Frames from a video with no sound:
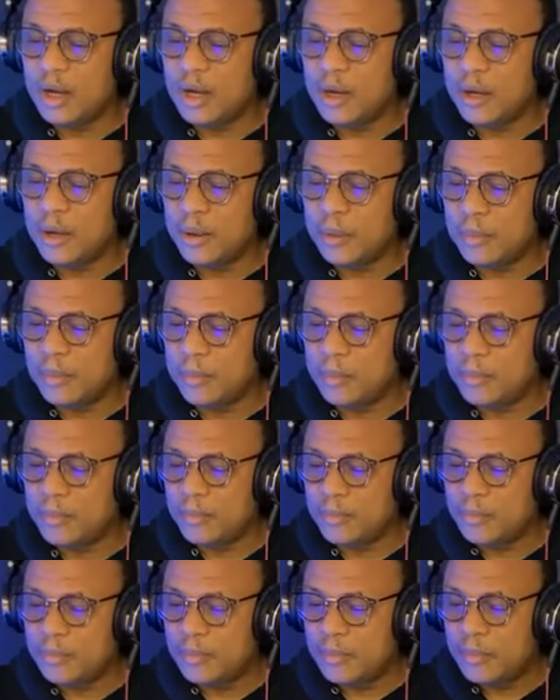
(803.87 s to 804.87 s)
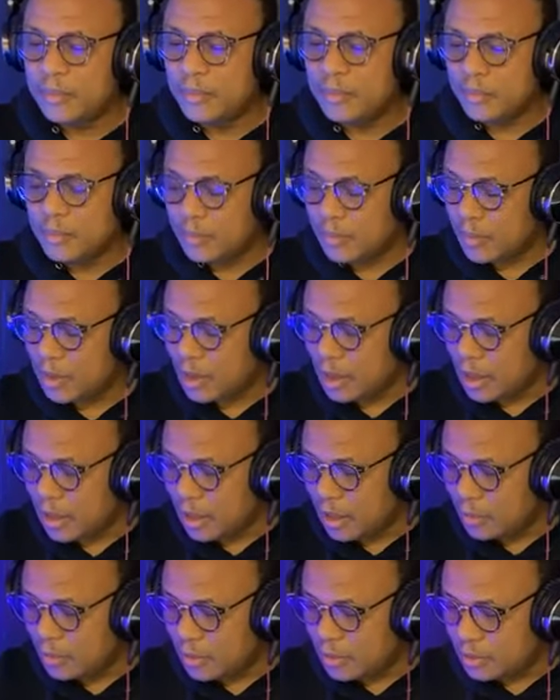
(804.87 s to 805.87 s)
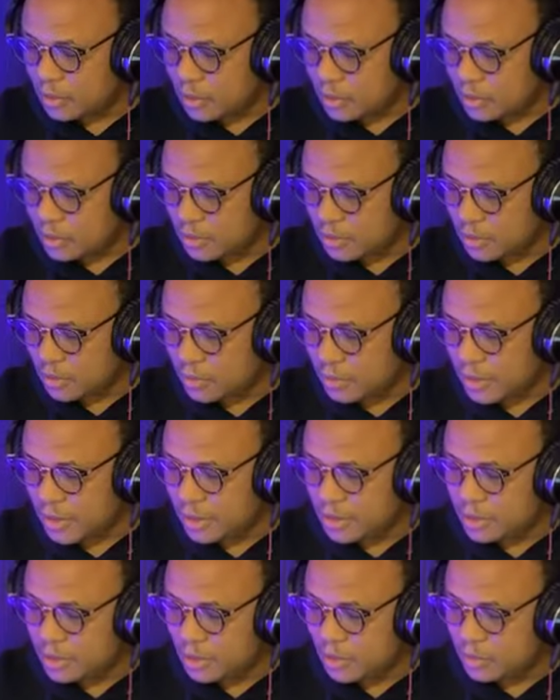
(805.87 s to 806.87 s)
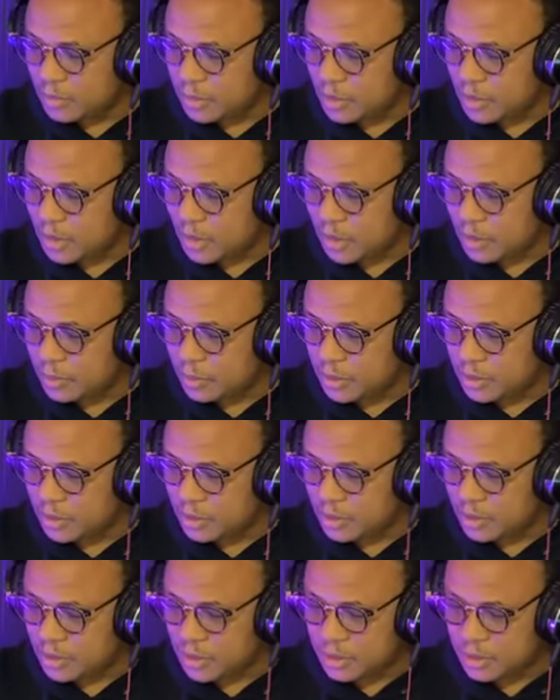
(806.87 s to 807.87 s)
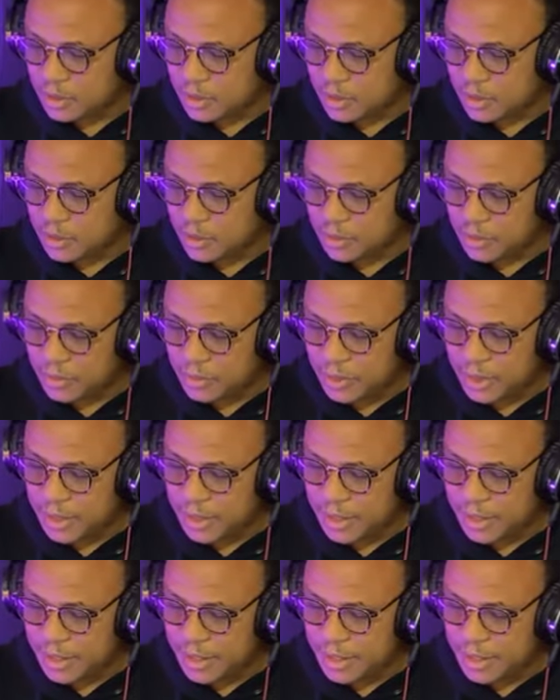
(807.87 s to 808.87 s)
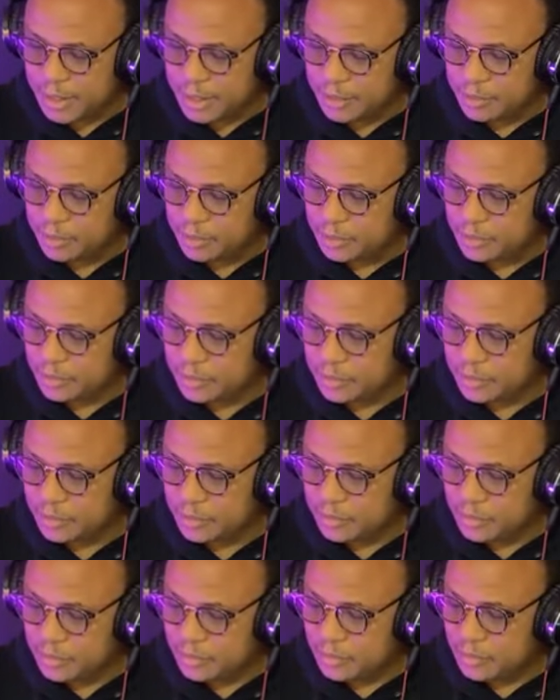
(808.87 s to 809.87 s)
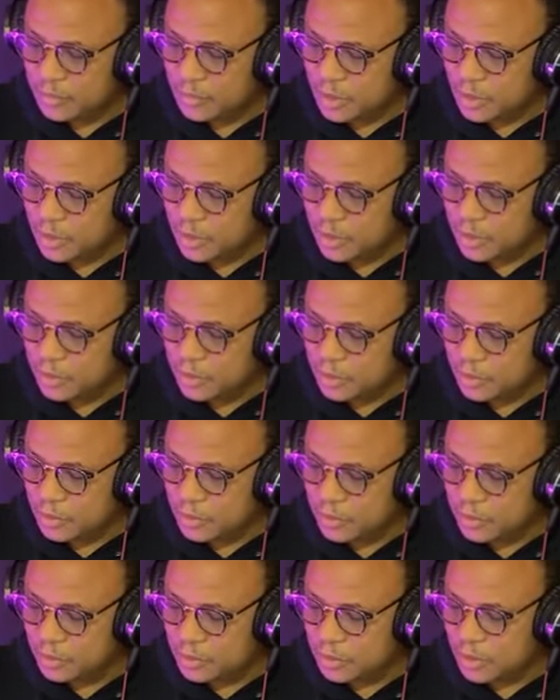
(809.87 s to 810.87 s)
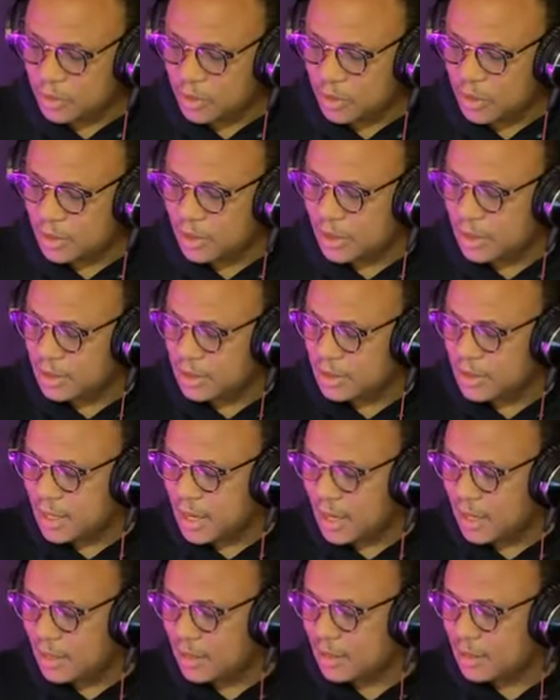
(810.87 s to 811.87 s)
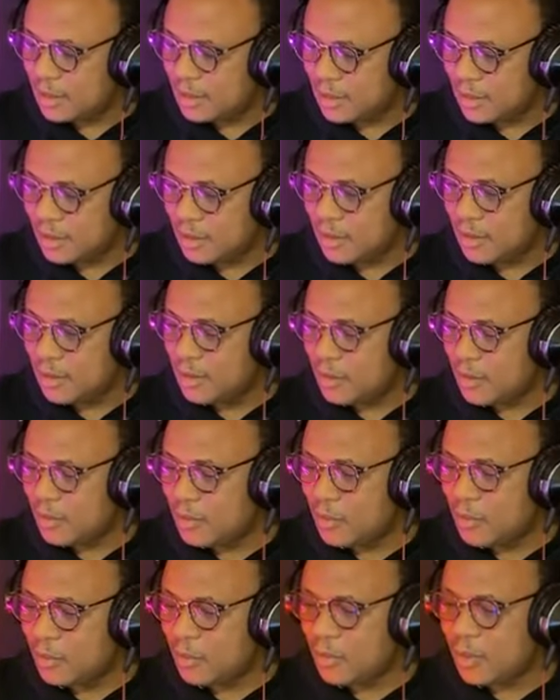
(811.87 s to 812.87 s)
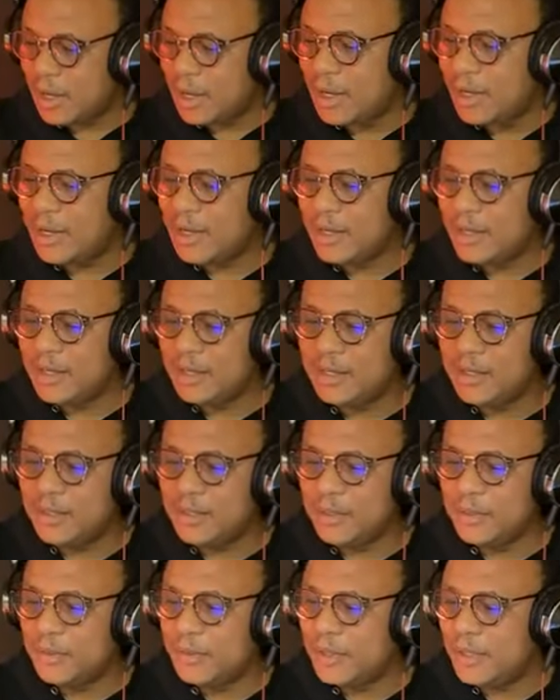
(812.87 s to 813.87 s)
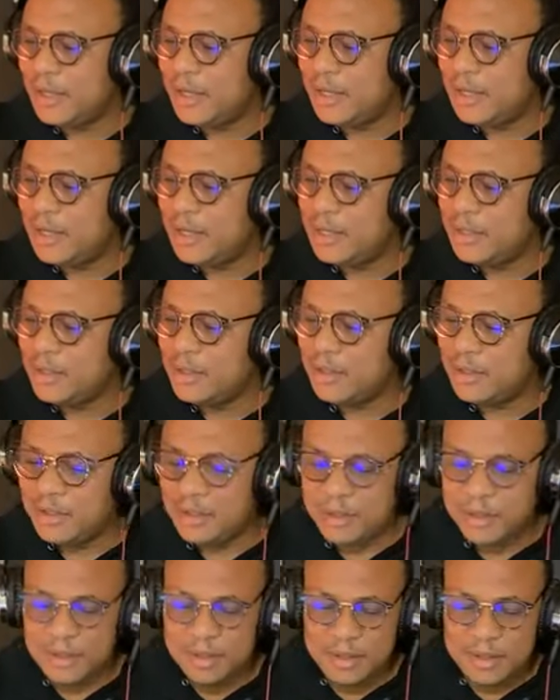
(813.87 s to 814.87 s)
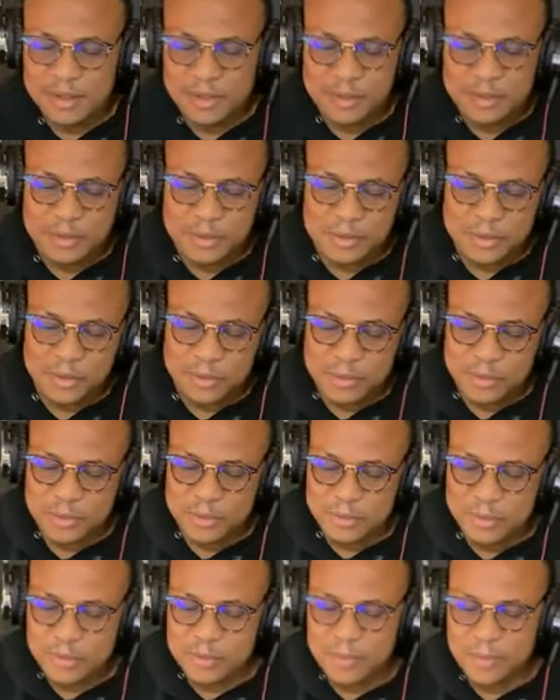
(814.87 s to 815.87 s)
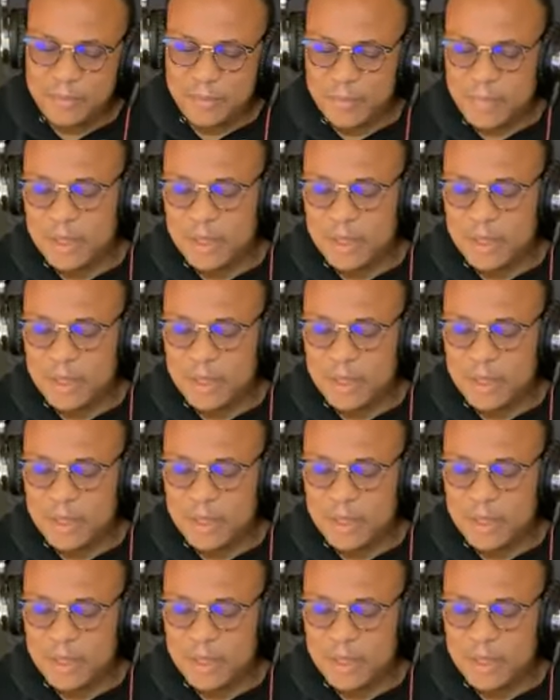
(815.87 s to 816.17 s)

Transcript: um, I want us to read some scriptures. It's going to really help you to understand why you need to